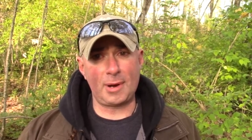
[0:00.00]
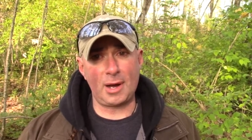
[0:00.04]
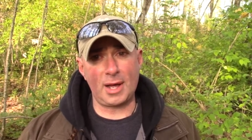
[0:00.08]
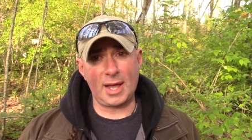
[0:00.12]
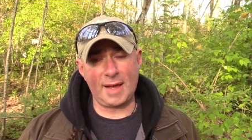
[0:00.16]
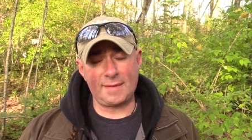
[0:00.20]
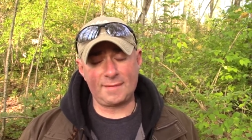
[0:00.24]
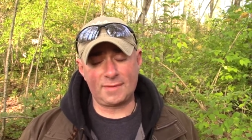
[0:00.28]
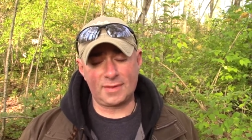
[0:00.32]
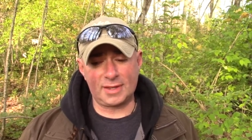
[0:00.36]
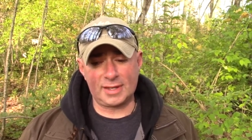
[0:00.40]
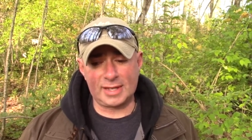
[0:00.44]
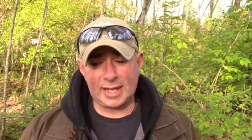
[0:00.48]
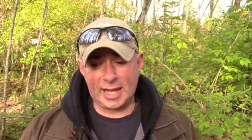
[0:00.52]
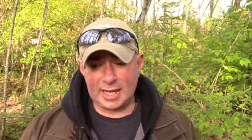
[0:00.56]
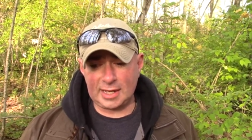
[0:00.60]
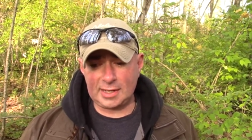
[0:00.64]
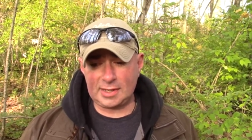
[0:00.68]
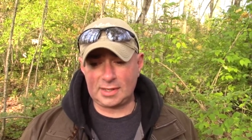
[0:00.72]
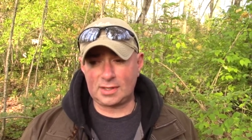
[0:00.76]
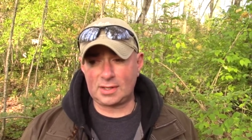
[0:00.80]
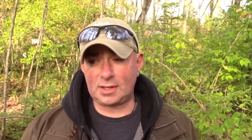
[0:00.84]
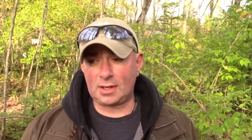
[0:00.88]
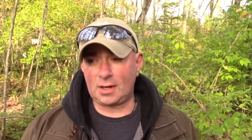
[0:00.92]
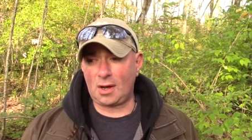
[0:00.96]
I'll have
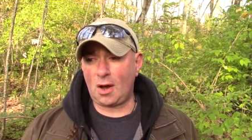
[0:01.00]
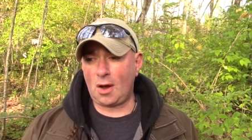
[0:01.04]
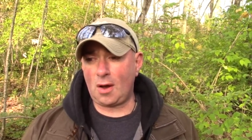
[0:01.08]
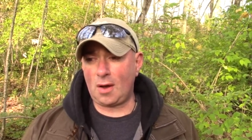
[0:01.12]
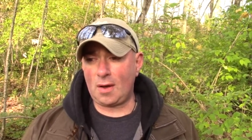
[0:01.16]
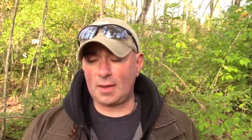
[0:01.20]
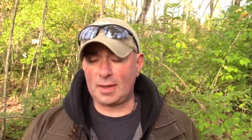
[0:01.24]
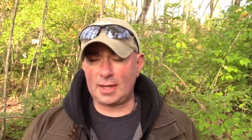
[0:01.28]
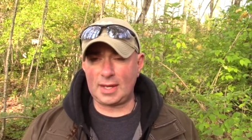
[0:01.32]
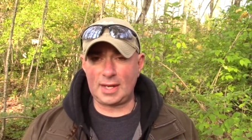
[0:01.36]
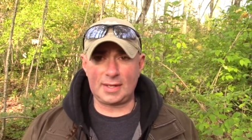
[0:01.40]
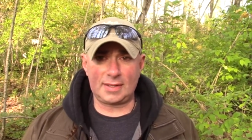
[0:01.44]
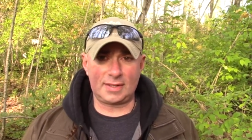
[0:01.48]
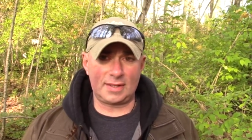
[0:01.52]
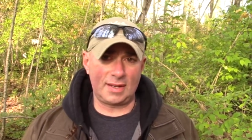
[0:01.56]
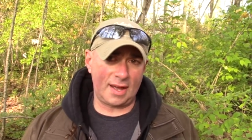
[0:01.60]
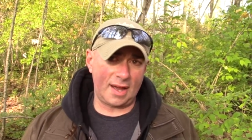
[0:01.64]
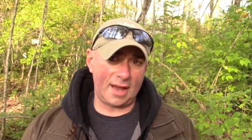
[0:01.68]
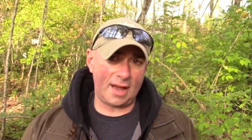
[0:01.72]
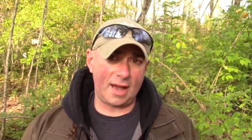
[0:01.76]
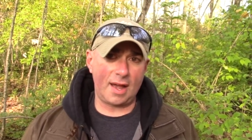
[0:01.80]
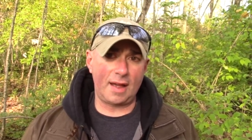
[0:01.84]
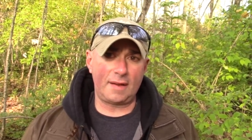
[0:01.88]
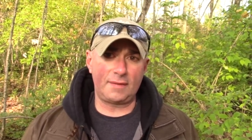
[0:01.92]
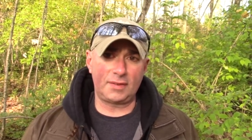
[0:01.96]
links to all these
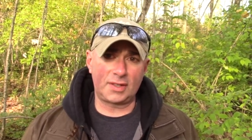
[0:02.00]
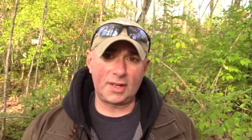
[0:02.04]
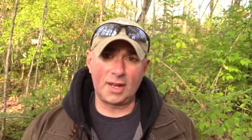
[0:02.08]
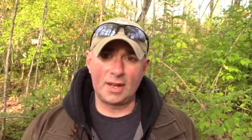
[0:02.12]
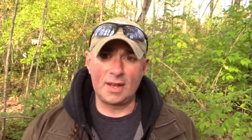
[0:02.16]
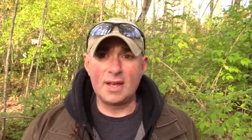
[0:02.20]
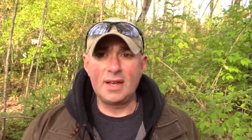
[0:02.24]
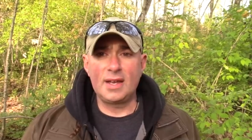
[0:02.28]
knives